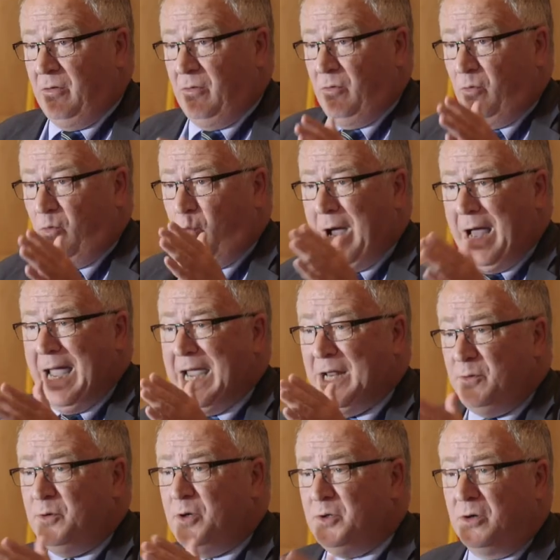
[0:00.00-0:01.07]
why do
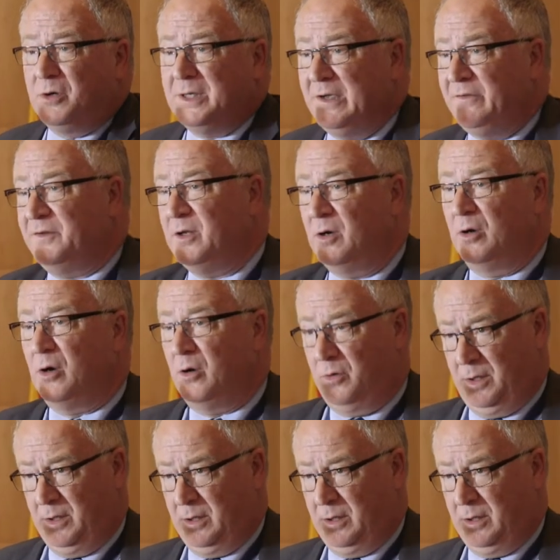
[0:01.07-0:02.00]
you don't give the loan?